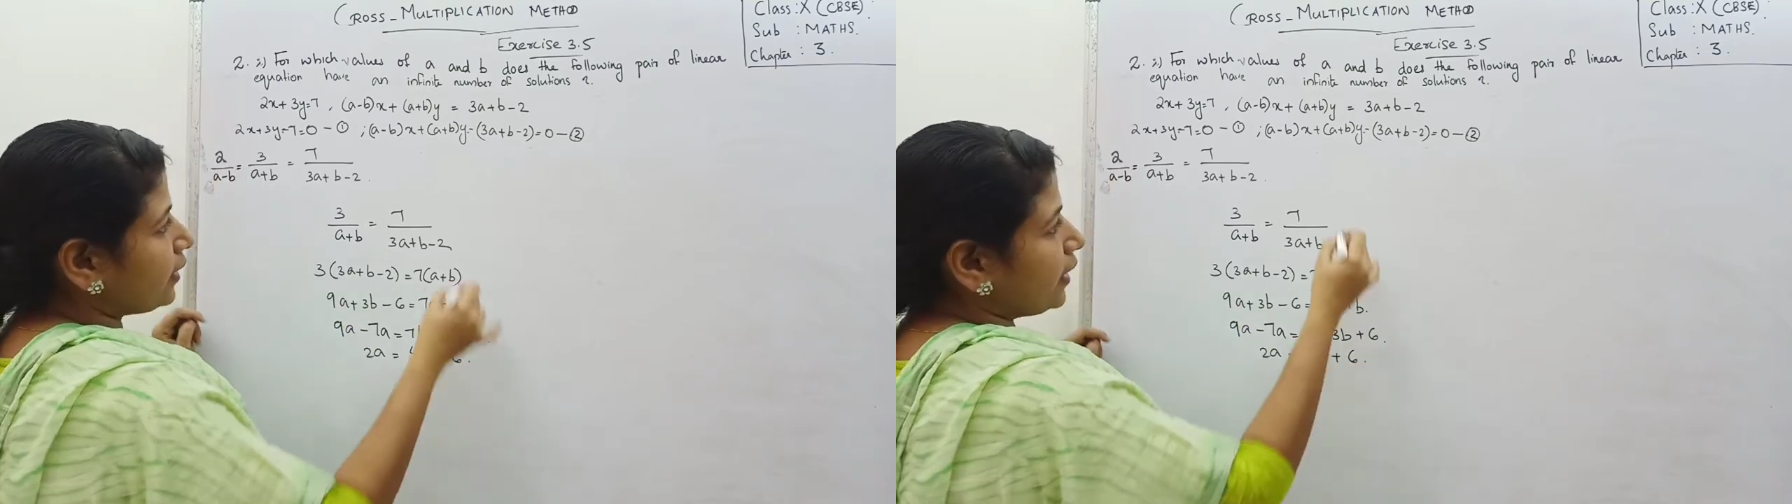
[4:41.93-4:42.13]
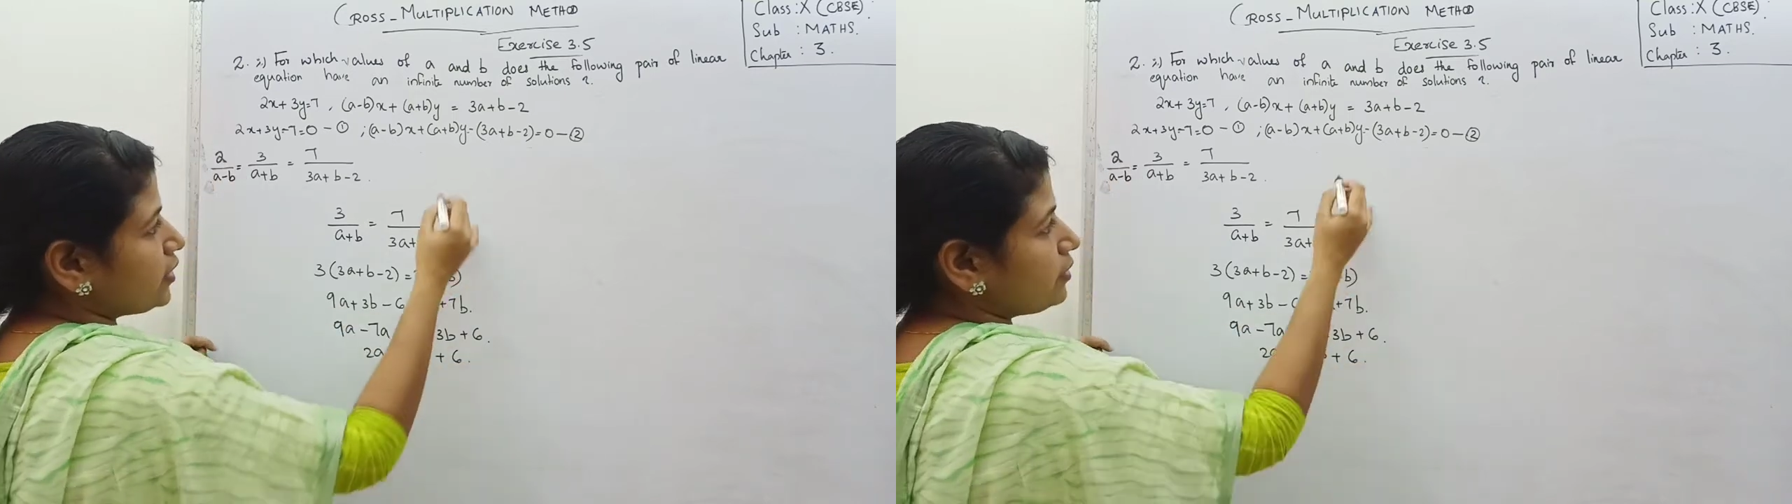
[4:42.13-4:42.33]

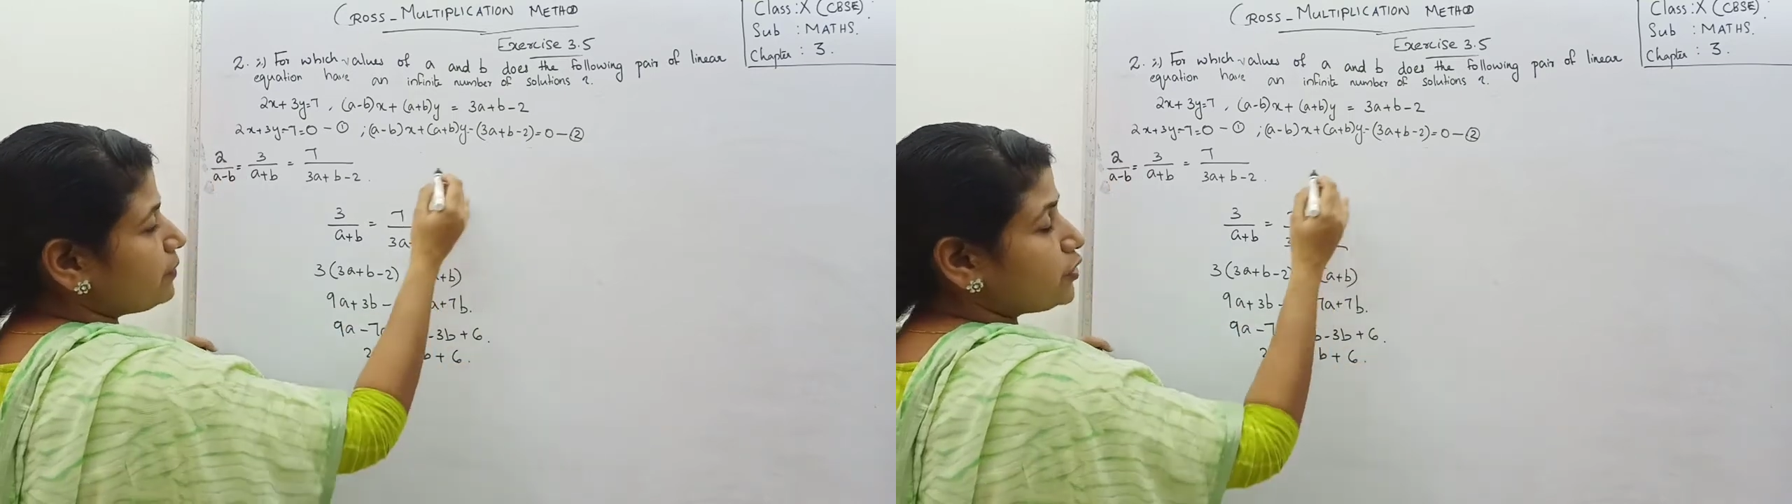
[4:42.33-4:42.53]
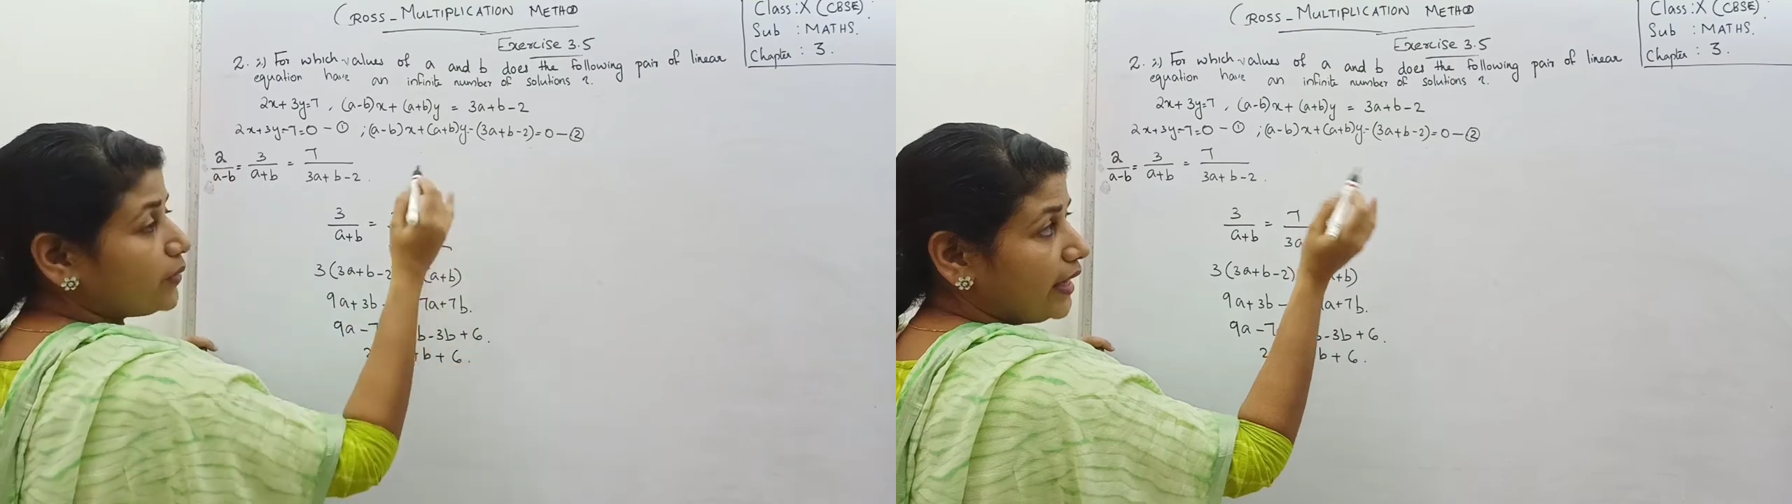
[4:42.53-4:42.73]
relation
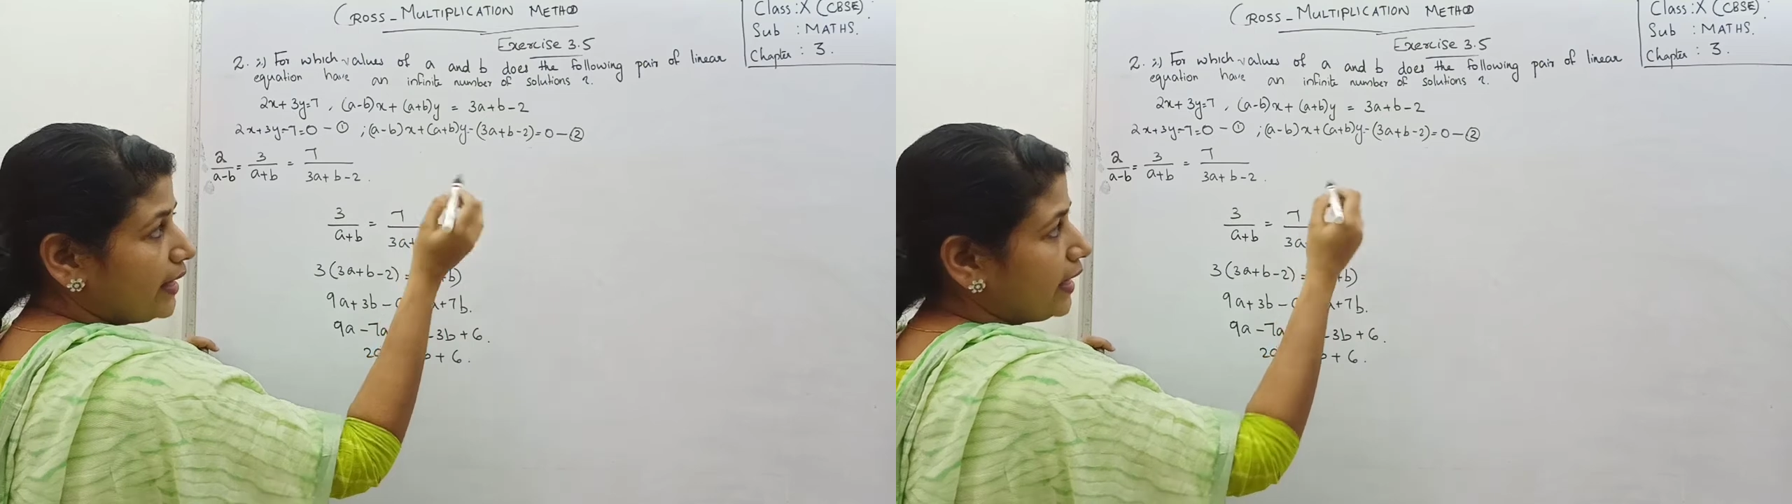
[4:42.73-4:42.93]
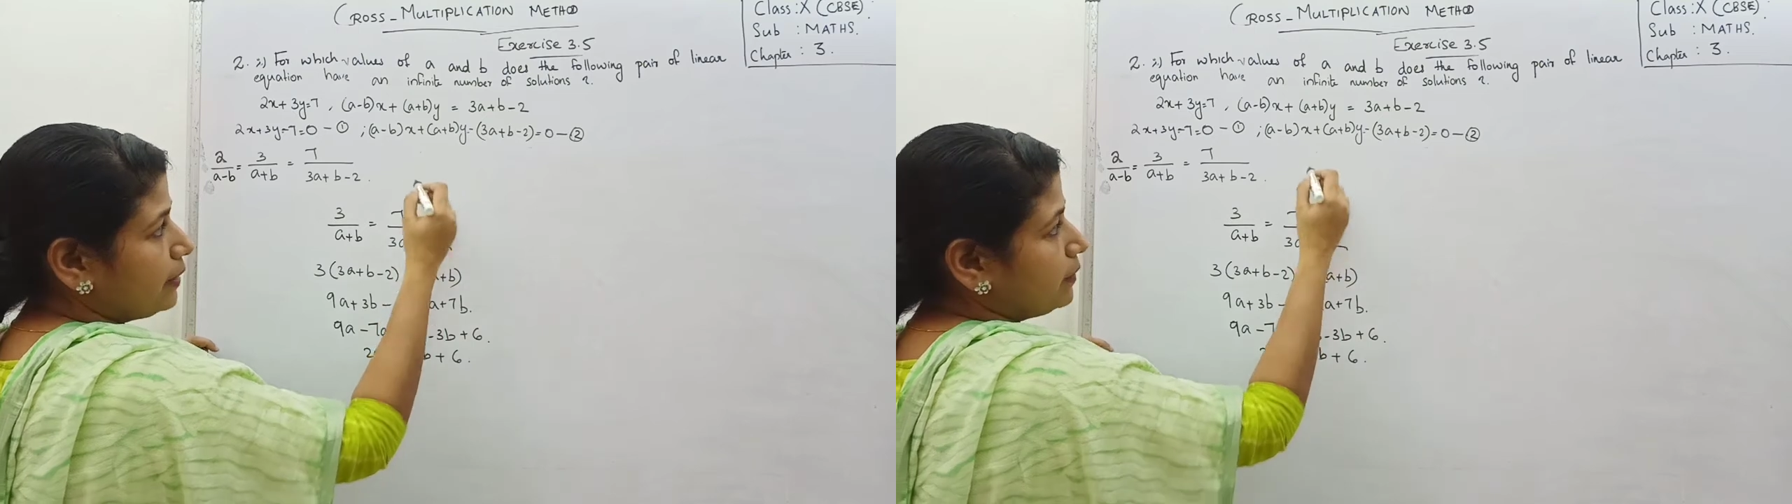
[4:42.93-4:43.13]
between
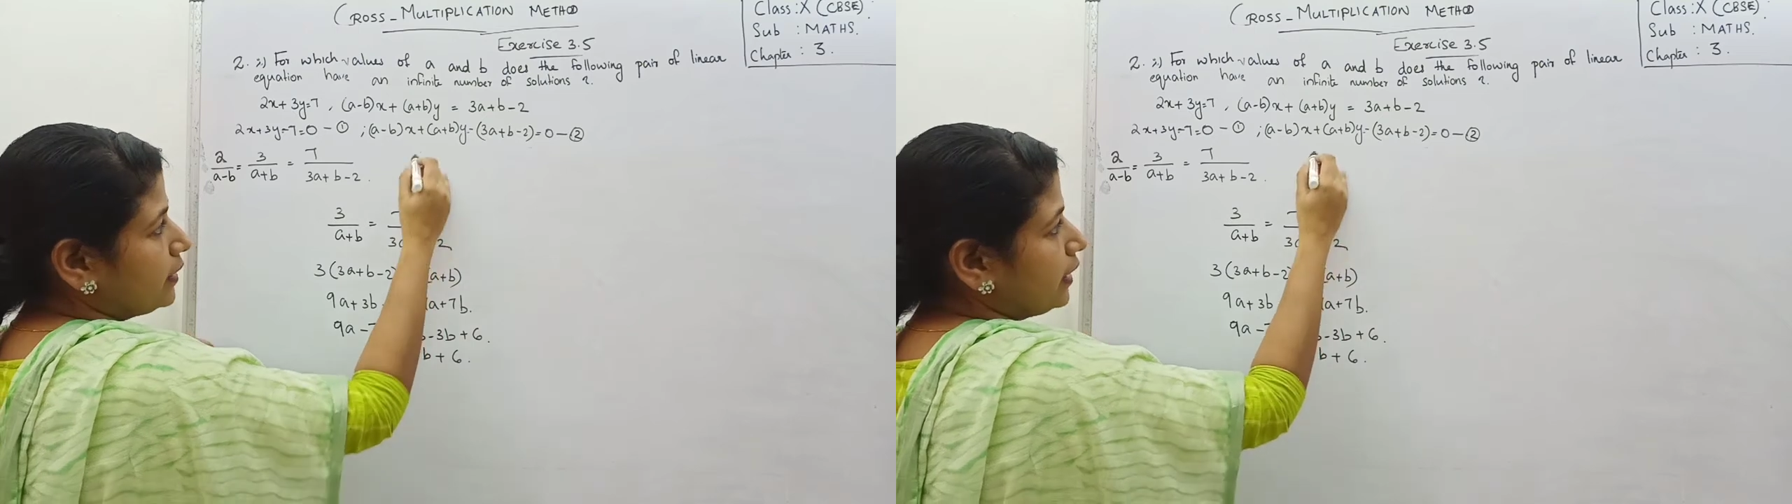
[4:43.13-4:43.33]
a and b.